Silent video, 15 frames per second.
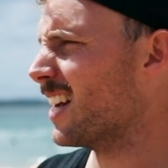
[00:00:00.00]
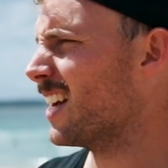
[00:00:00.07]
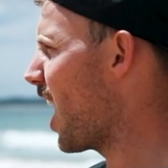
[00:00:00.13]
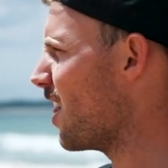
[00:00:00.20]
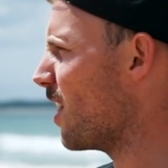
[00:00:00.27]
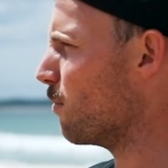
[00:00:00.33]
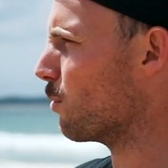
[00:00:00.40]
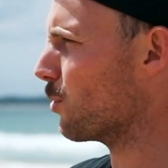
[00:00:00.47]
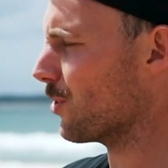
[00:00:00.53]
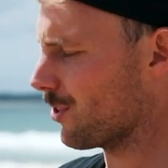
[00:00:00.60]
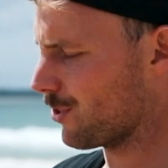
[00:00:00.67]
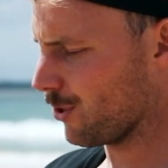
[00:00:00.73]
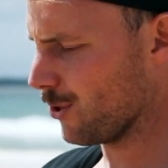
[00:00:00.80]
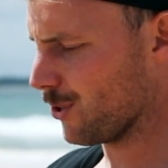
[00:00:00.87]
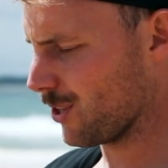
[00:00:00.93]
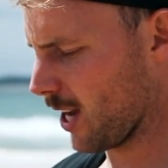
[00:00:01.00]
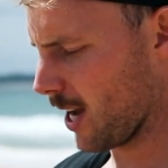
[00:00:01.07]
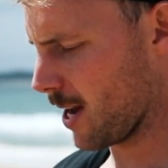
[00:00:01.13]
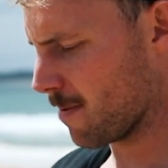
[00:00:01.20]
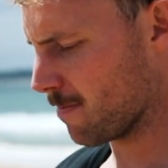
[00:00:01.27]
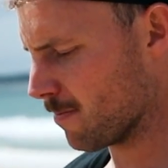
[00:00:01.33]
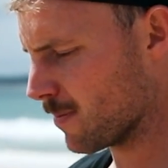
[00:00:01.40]
and then we'll just do
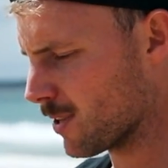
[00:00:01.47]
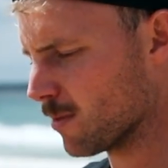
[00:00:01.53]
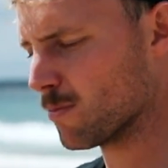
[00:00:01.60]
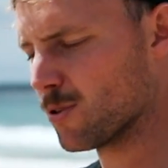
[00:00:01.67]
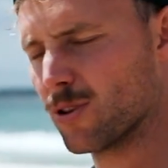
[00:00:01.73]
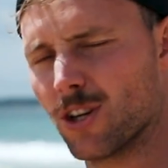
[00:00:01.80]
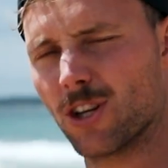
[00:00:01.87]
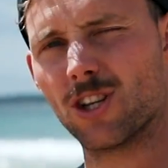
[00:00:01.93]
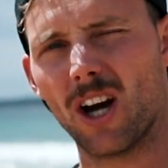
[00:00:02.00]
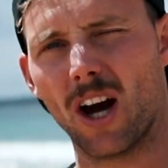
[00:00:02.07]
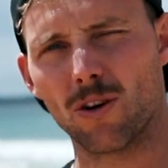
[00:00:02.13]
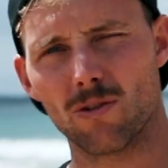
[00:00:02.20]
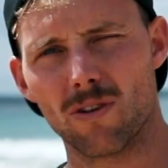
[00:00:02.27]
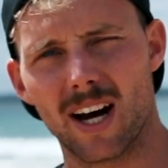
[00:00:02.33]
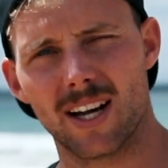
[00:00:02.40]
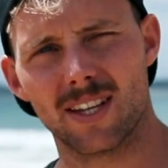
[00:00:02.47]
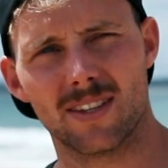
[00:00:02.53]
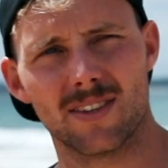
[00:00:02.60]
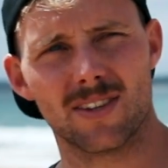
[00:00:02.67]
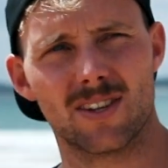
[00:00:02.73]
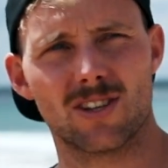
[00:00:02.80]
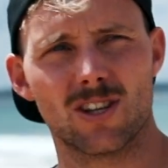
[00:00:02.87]
some sort of shuttle
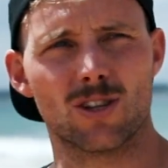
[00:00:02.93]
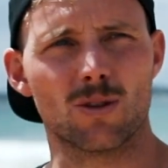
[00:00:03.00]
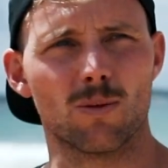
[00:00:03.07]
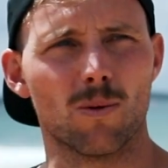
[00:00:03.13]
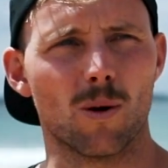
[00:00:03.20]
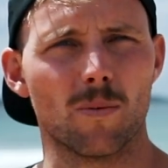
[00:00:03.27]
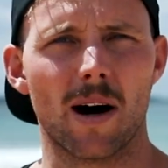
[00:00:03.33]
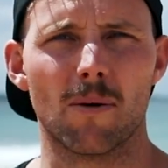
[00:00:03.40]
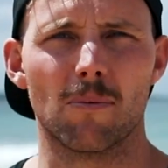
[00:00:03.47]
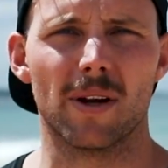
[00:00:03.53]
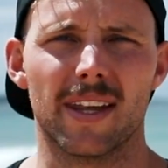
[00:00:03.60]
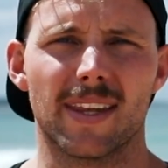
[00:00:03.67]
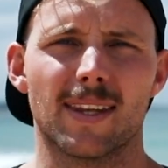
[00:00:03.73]
runs just to warm up with.